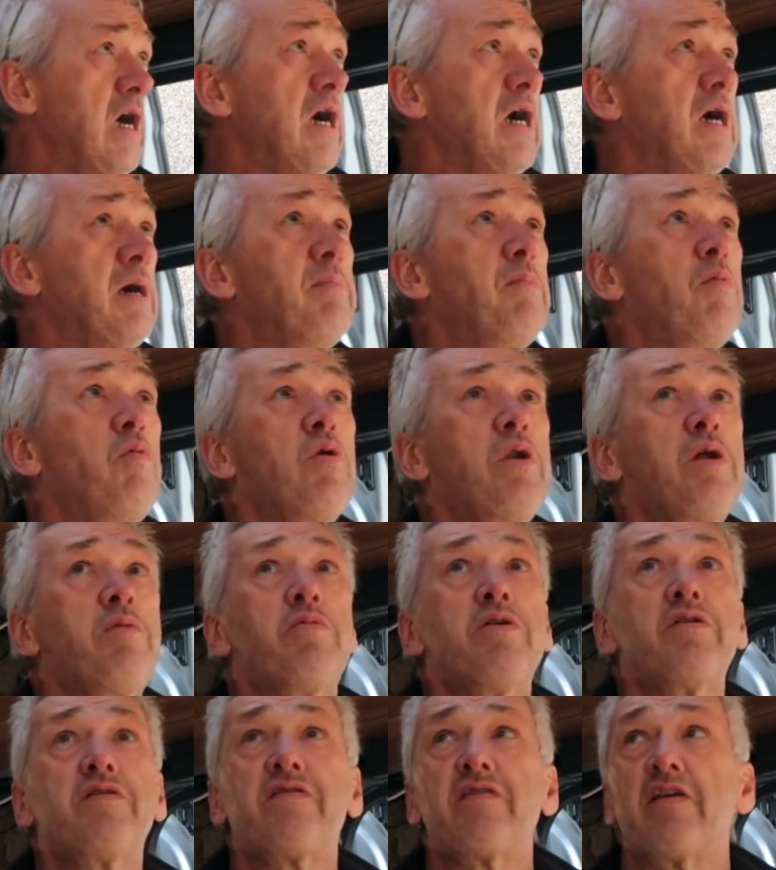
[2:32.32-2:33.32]
What I
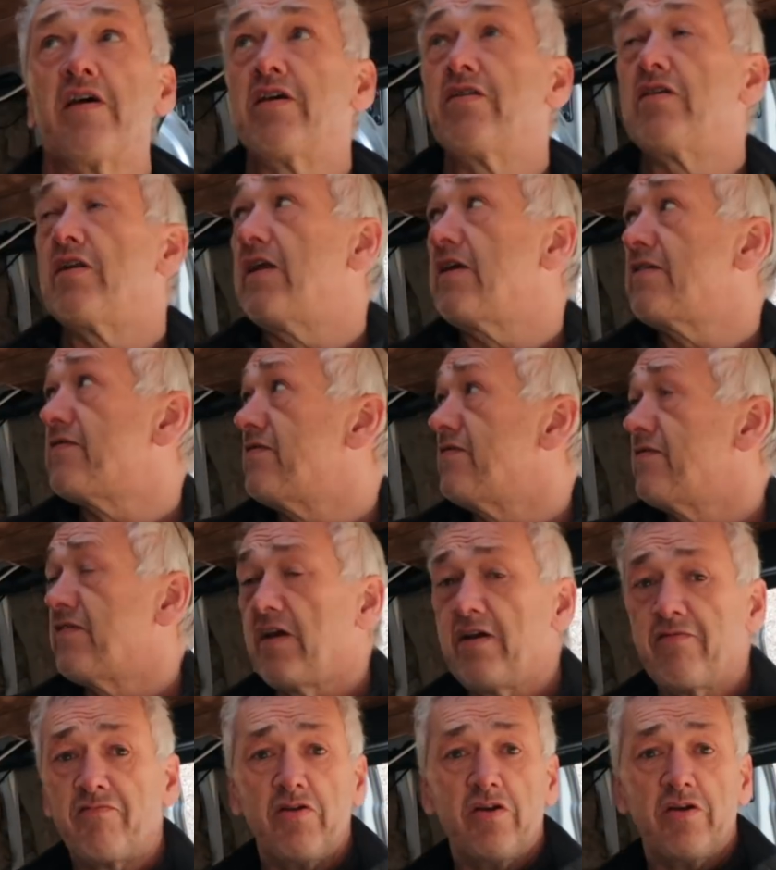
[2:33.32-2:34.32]
would say, the lessons
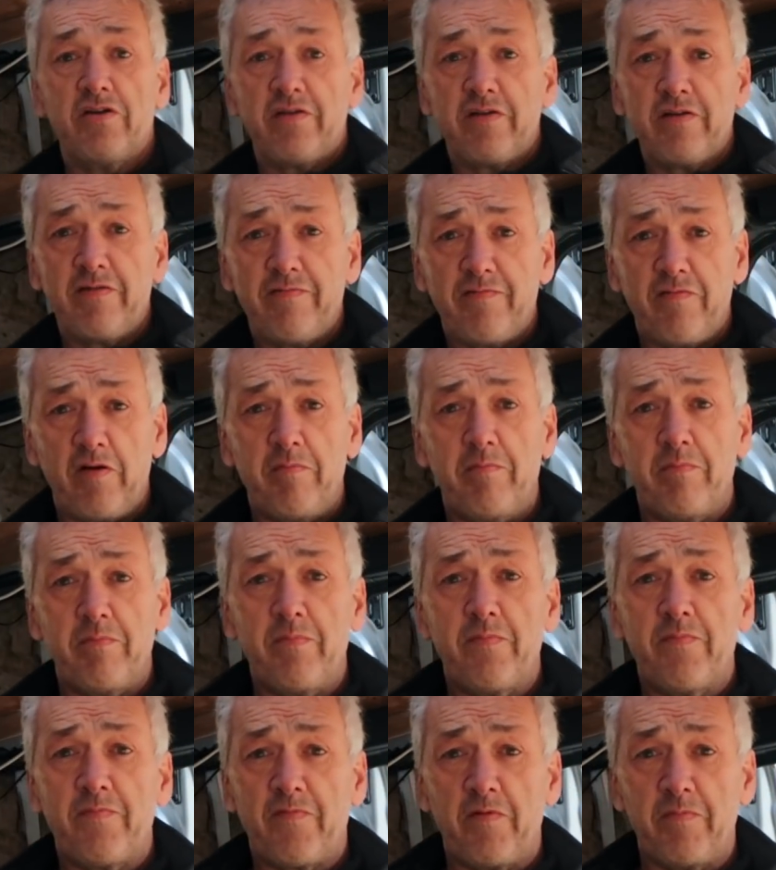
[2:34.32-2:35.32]
I've learned from
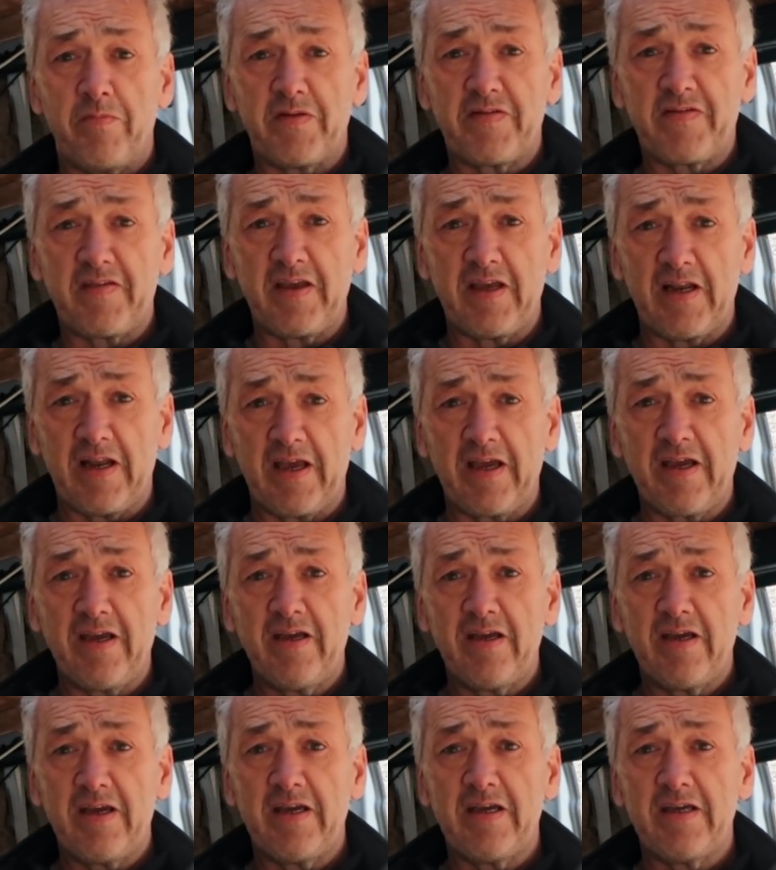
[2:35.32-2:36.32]
the sealing
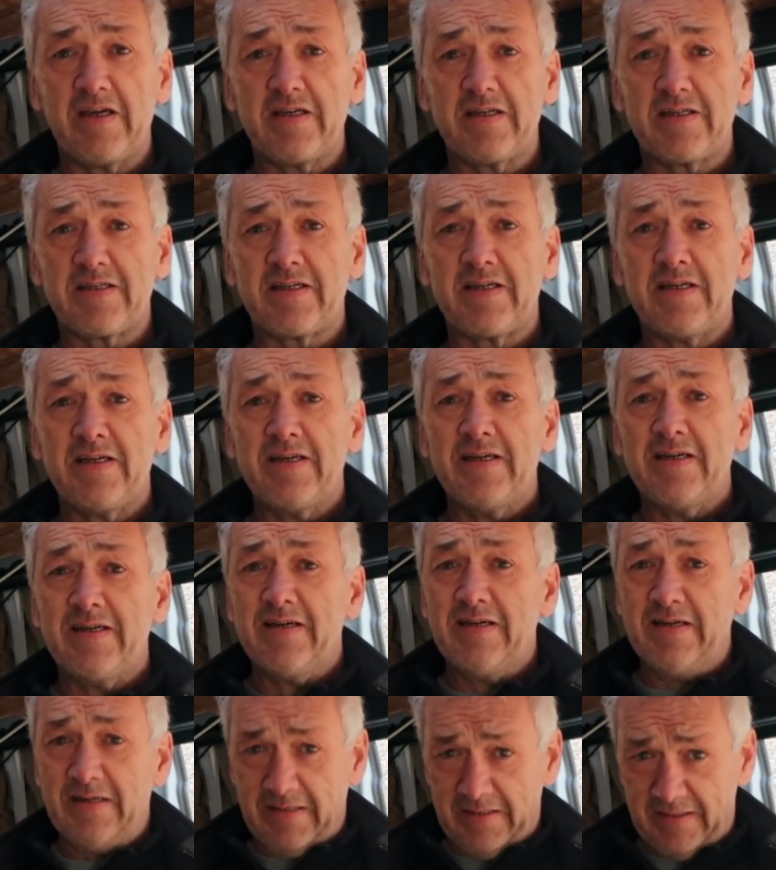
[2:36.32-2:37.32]
is
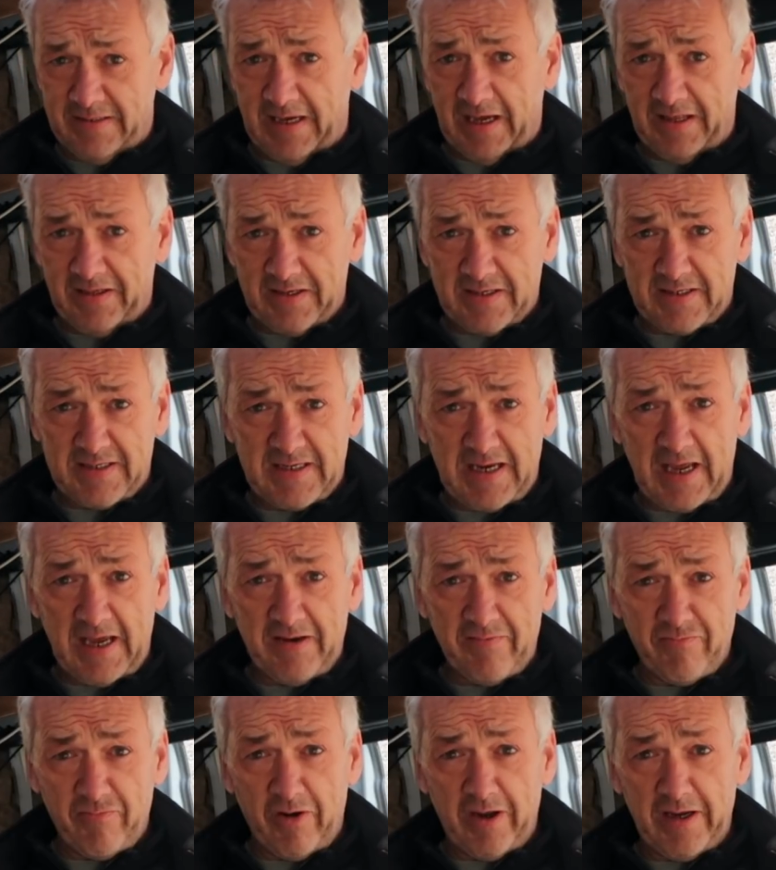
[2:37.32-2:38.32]
get the
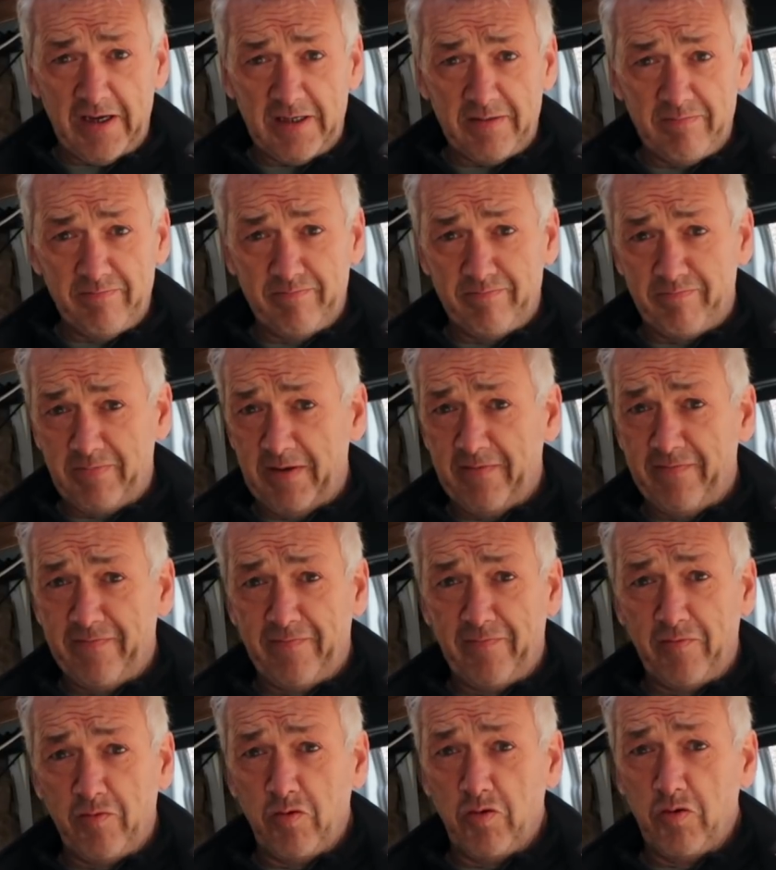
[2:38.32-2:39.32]
stain right
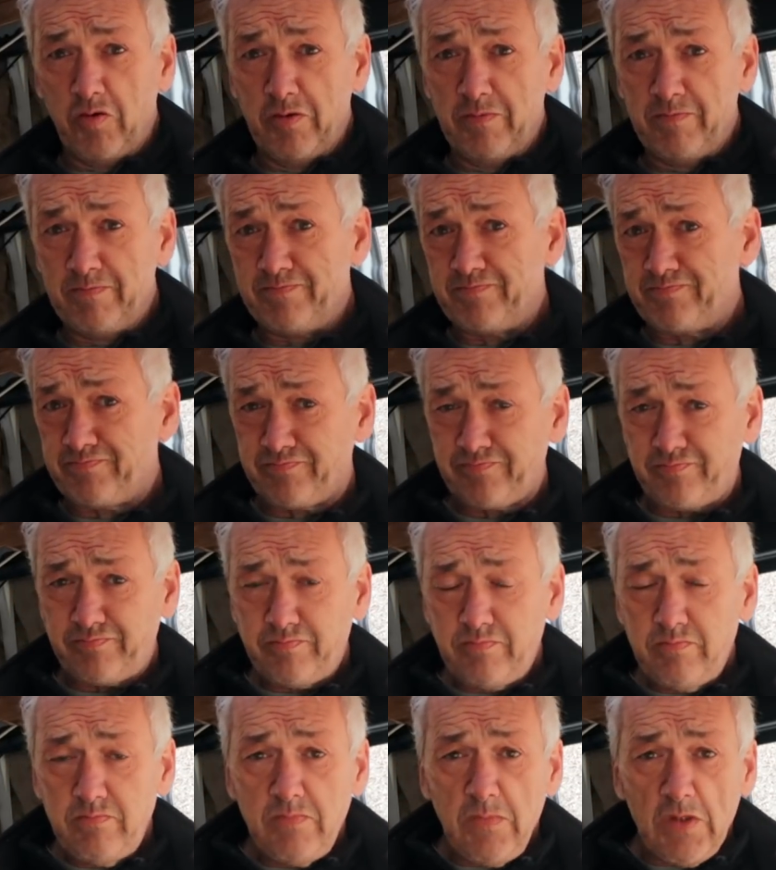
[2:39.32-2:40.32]
before
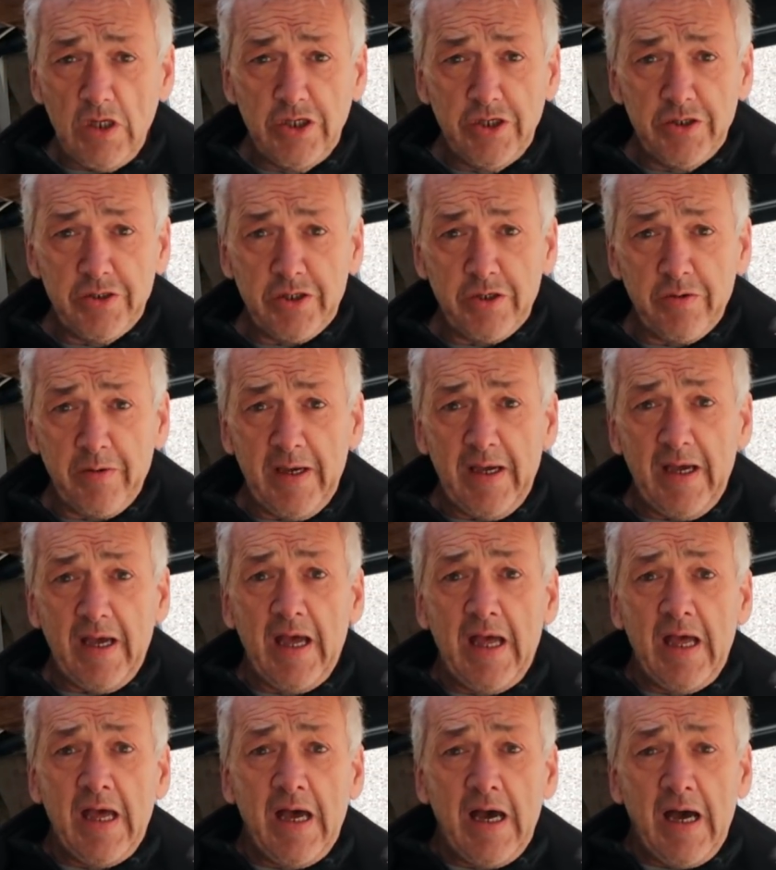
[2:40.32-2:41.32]
you do it,
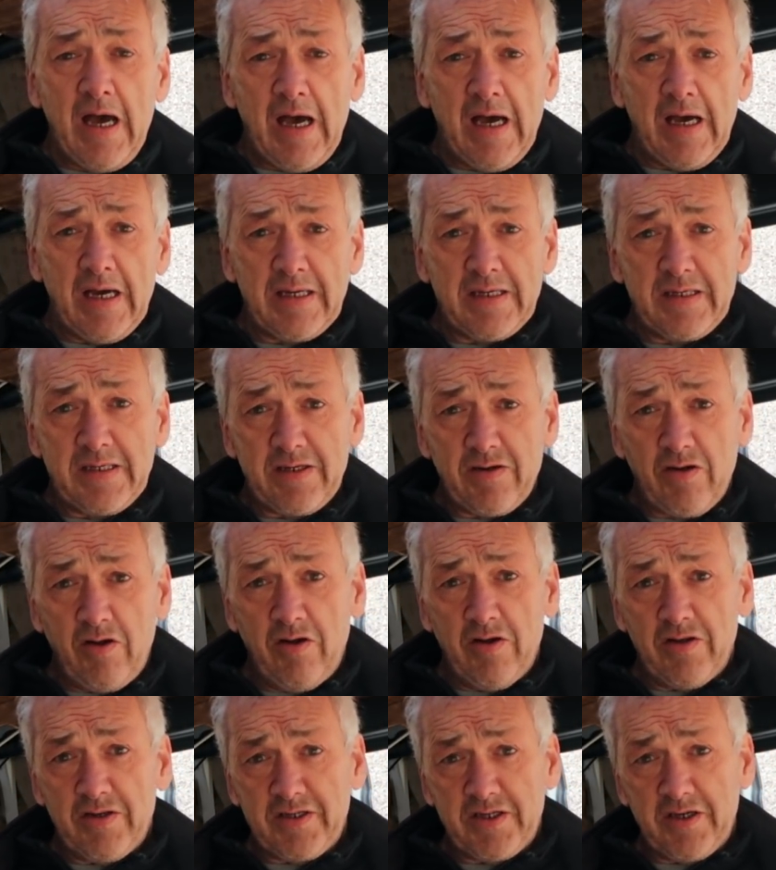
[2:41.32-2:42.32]
and
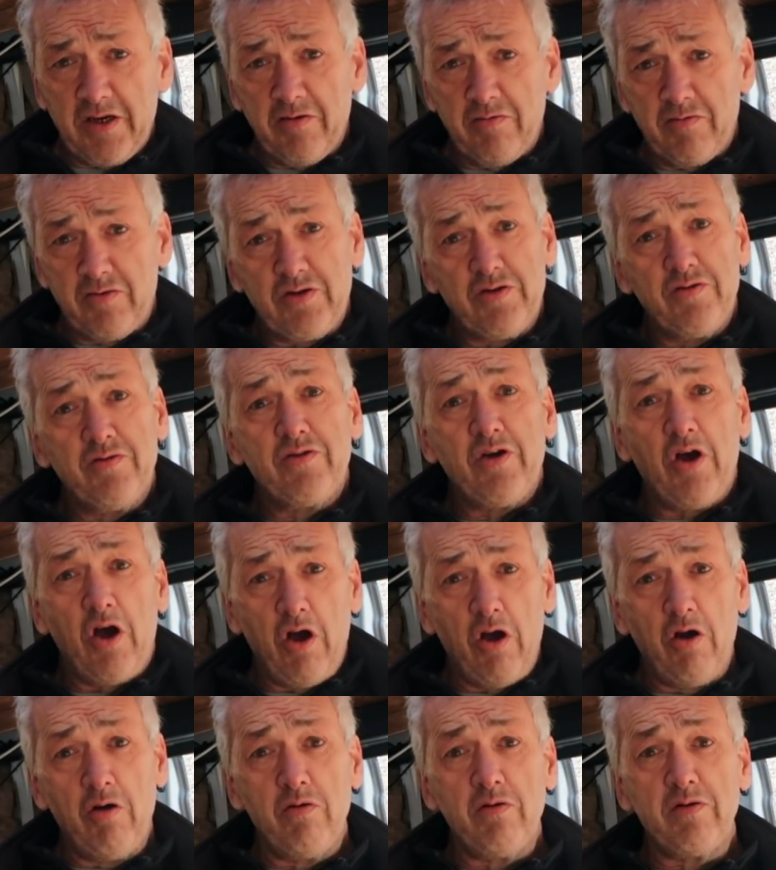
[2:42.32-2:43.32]
also do the
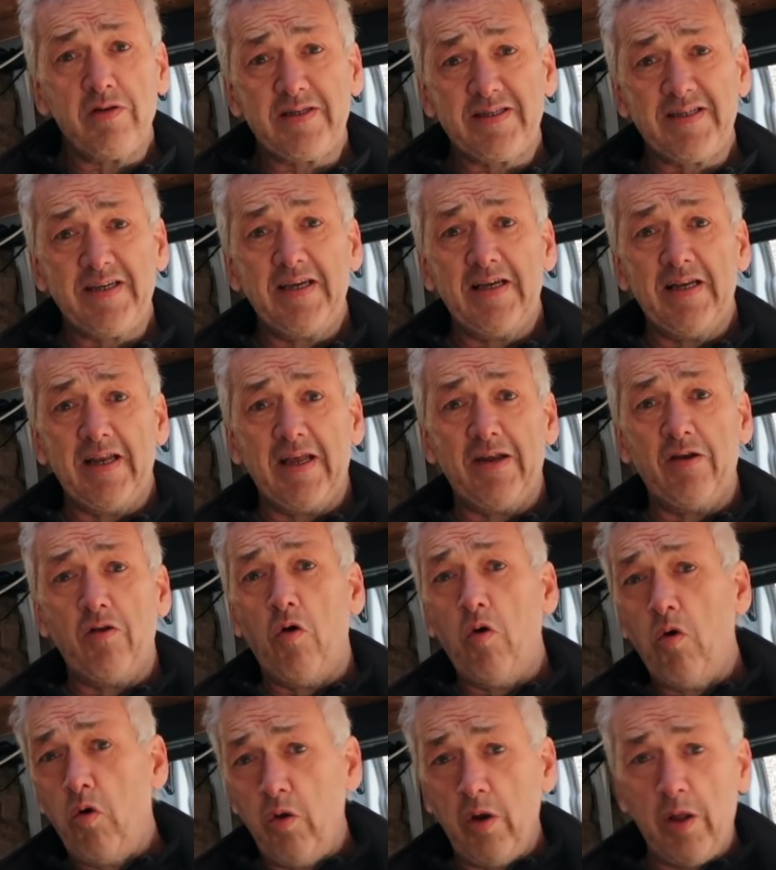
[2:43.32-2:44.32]
whole sealing
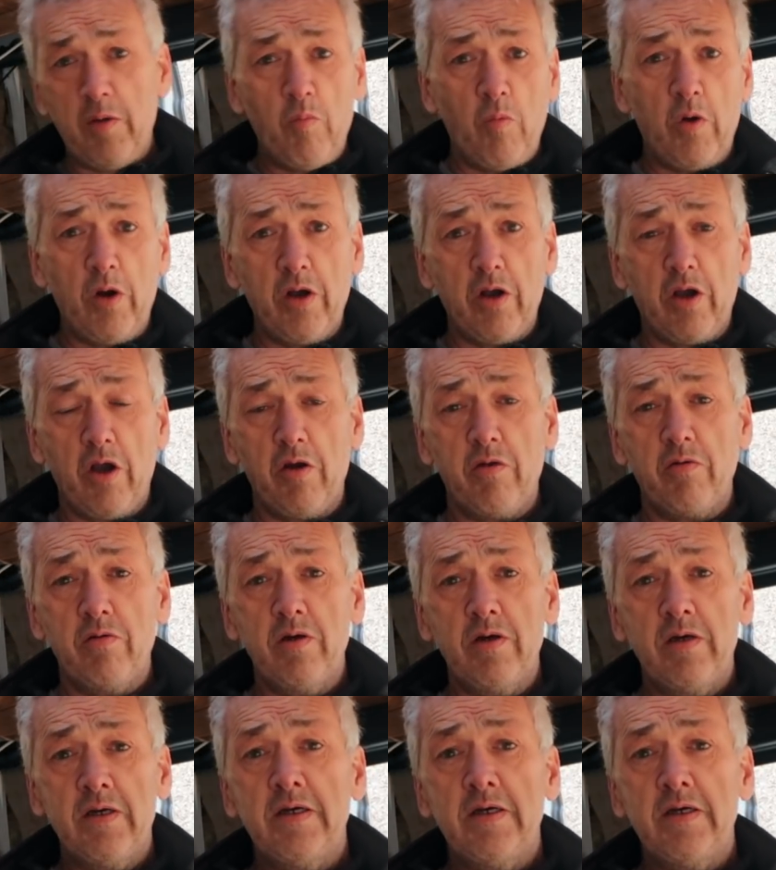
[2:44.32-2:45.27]
all in one go.